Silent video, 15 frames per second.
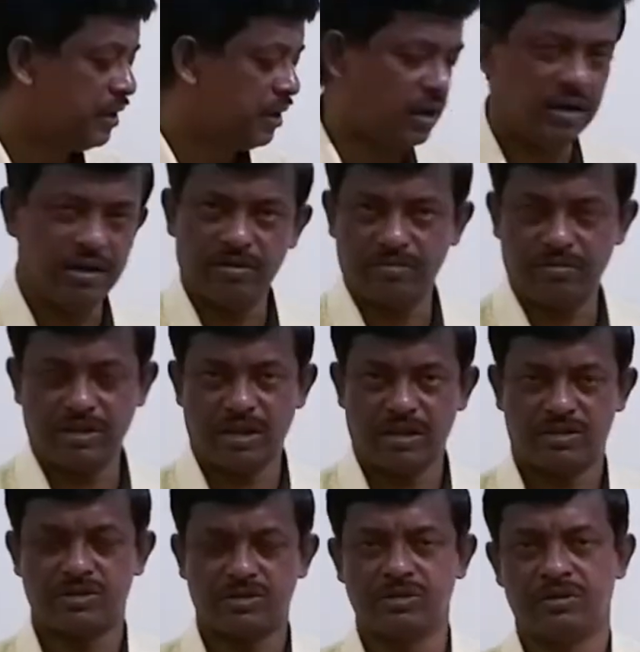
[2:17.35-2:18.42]
And we
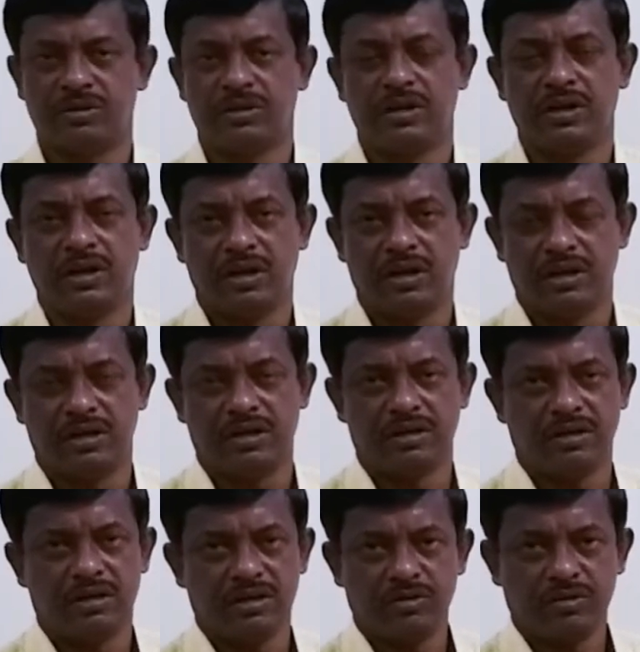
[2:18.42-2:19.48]
also
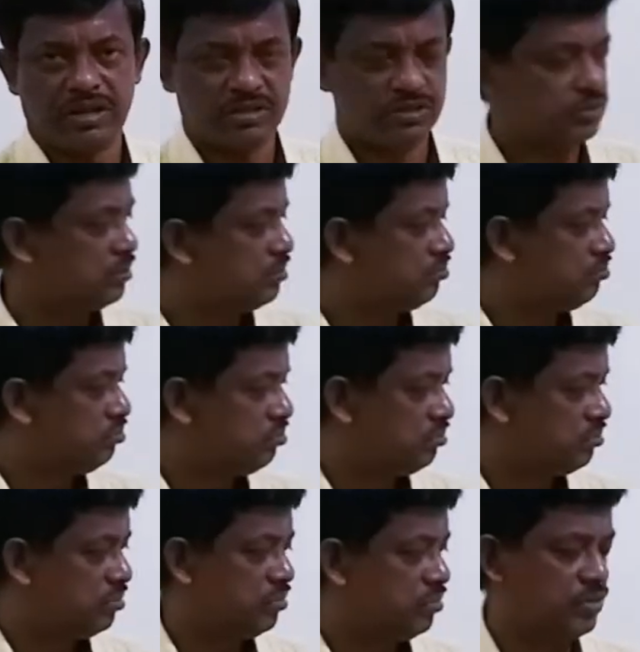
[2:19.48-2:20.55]
you also
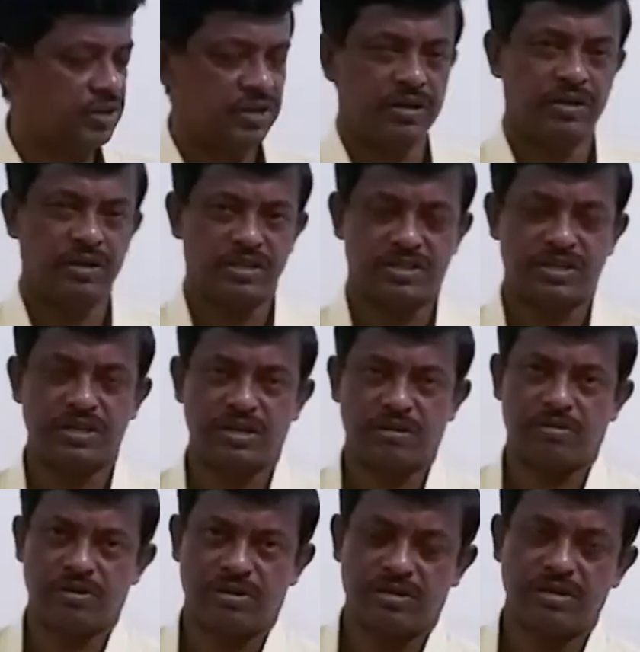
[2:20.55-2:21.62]
studied
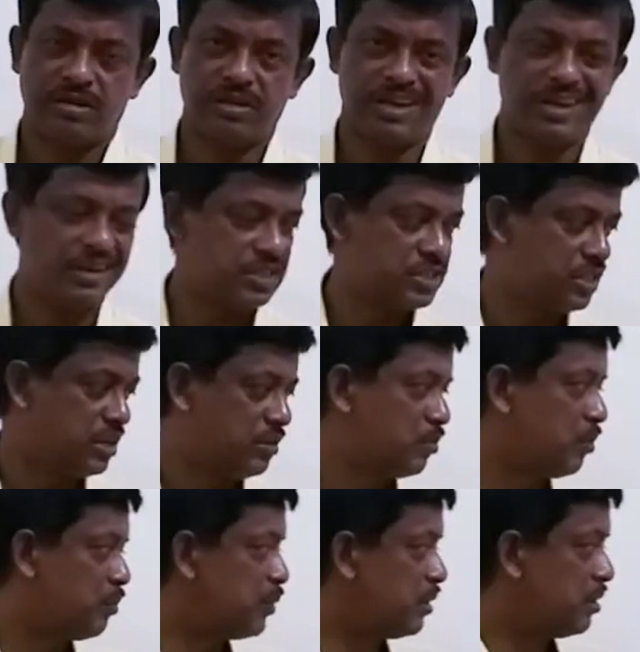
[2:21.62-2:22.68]
about the addition
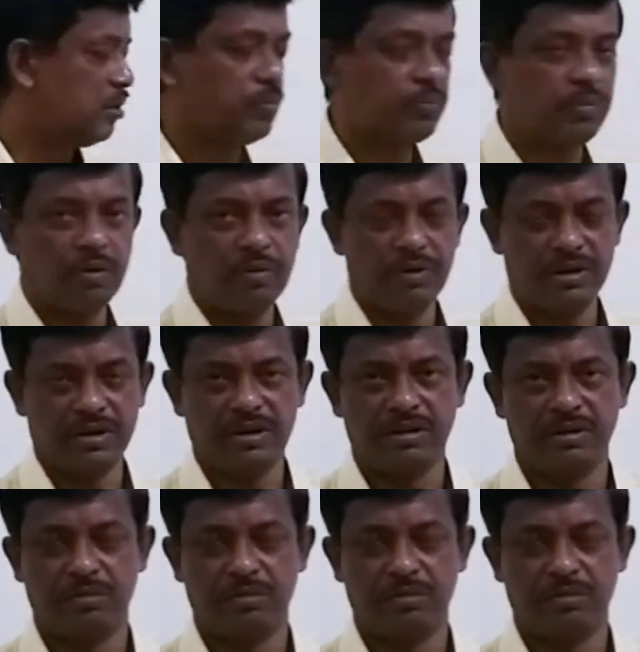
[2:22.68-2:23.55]
property of probability.